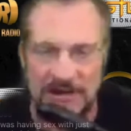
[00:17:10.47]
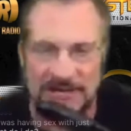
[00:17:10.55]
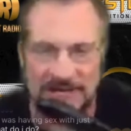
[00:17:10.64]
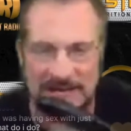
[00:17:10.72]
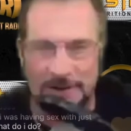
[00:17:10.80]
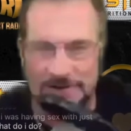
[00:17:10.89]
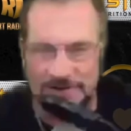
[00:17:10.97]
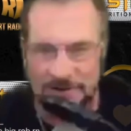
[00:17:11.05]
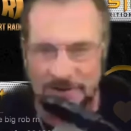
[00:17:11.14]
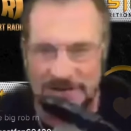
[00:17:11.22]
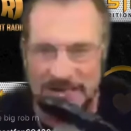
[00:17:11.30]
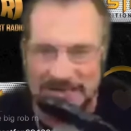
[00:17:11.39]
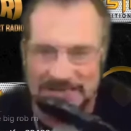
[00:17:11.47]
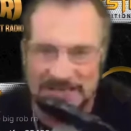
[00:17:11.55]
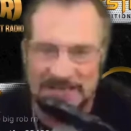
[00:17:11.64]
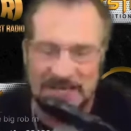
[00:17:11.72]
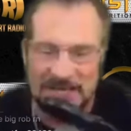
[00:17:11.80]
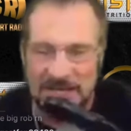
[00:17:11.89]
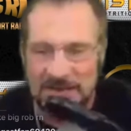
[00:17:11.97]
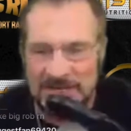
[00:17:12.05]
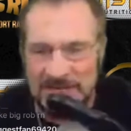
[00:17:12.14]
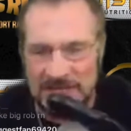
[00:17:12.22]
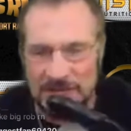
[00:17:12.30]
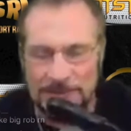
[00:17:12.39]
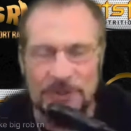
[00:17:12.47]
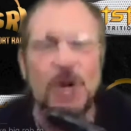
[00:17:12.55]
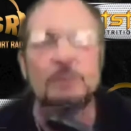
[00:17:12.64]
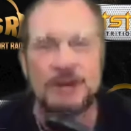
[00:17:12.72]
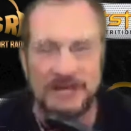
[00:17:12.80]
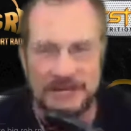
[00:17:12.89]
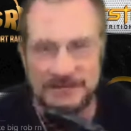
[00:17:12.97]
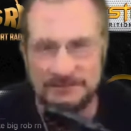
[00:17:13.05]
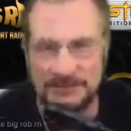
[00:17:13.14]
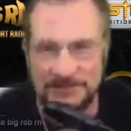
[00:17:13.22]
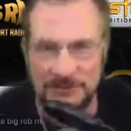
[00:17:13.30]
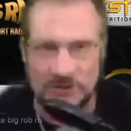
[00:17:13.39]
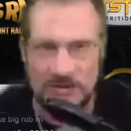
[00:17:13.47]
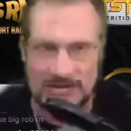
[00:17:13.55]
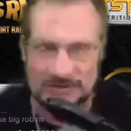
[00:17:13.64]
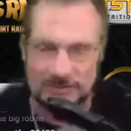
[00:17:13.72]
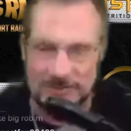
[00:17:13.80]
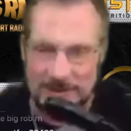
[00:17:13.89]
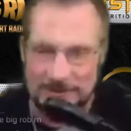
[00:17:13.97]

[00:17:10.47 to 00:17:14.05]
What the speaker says: I was going to be like in Purity, if you guys remember.